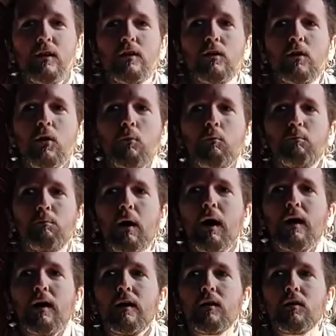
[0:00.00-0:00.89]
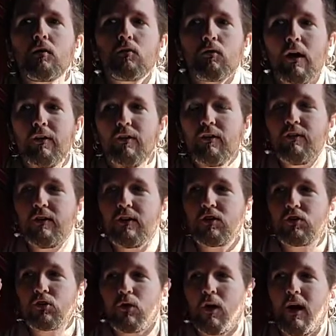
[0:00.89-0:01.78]
You know, but rather
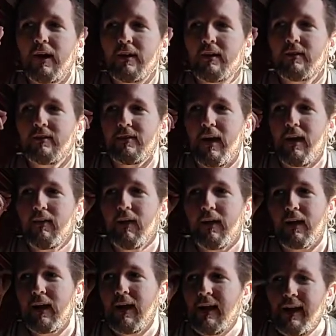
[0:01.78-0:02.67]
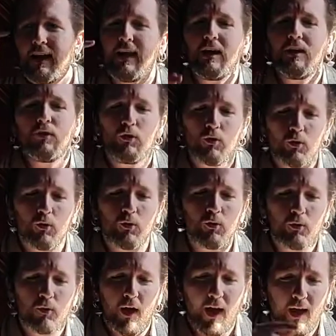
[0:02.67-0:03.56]
than trying to say like, hey
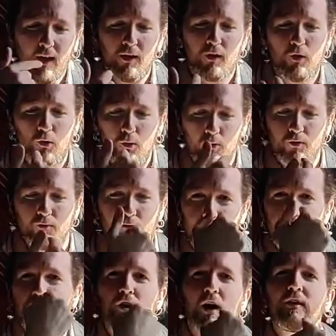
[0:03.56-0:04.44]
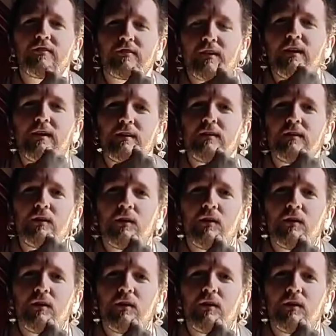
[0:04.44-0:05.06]
you, Justin,